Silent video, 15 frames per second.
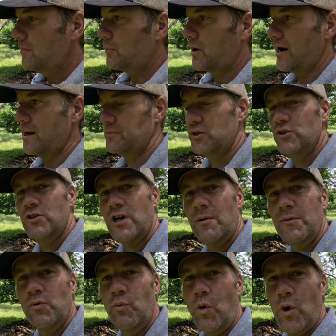perhaps you saw
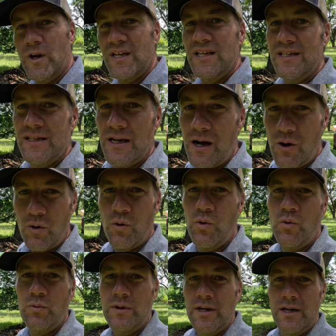me working
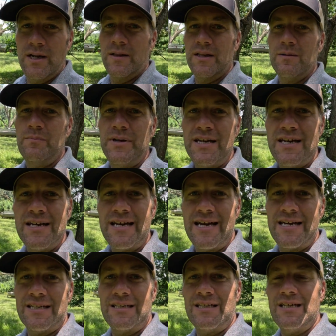on the big
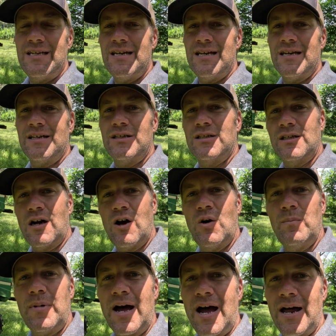STS
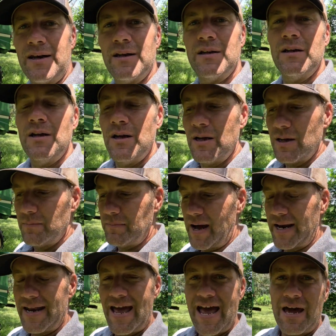combine that
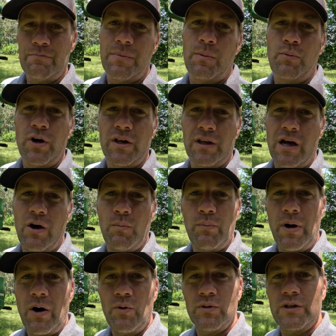my dad and my brother-in-law
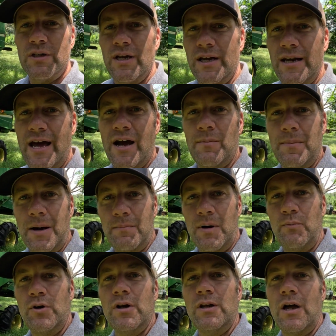bought, and now my
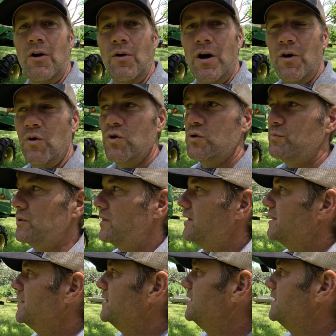brother-in-law owns. But